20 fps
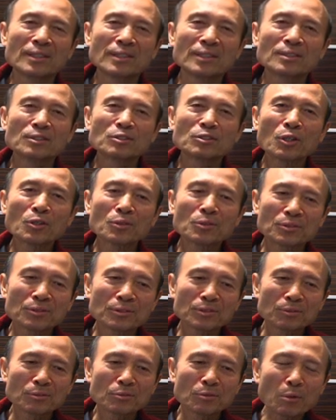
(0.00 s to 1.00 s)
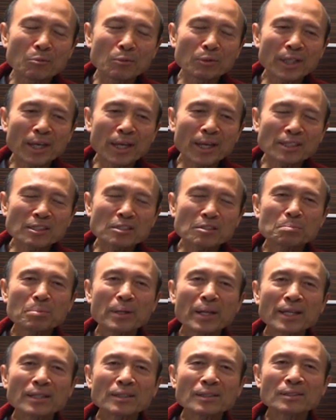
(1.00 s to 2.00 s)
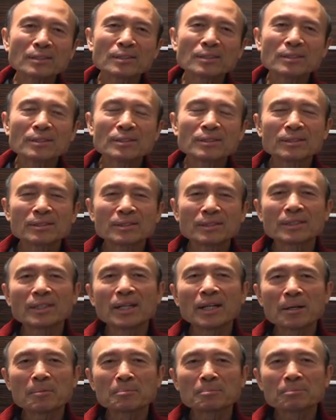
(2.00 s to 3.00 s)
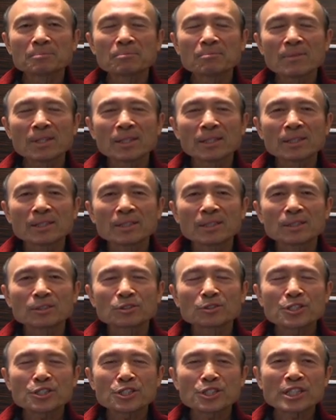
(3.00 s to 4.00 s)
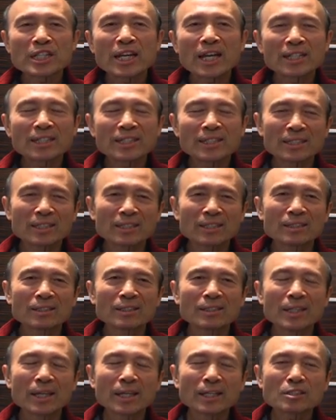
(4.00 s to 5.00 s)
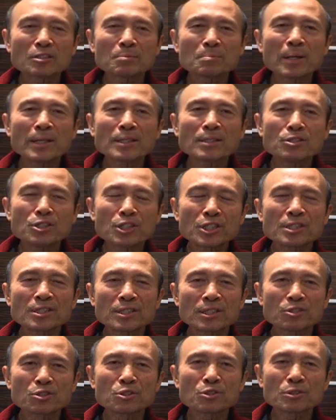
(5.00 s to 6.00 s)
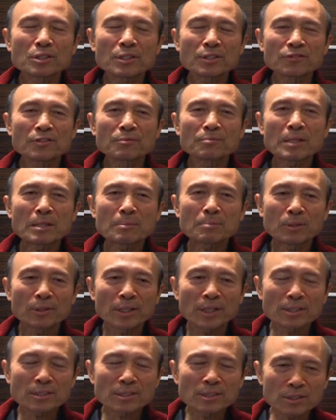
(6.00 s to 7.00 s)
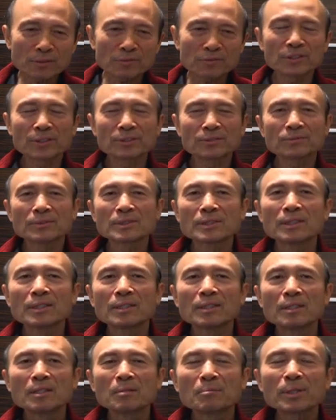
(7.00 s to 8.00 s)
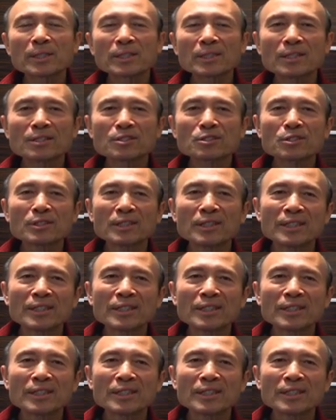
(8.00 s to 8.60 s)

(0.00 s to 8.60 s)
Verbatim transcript: So when we explain um, Christianity, explain Jesus to different people, it's different because